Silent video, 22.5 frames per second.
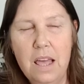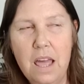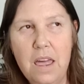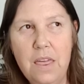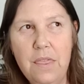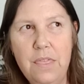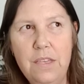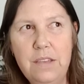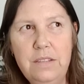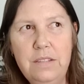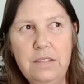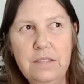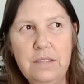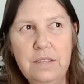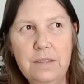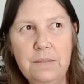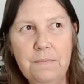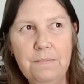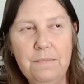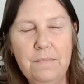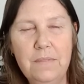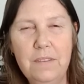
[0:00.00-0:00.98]
This,
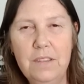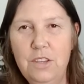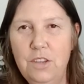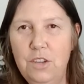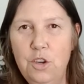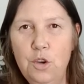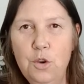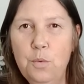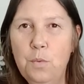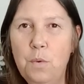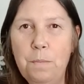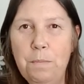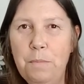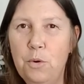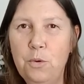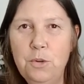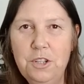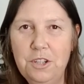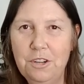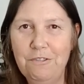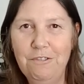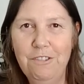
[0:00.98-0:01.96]
you were
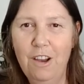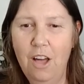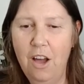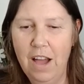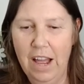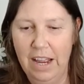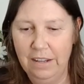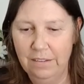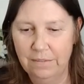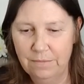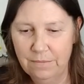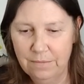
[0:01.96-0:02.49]
born to fly.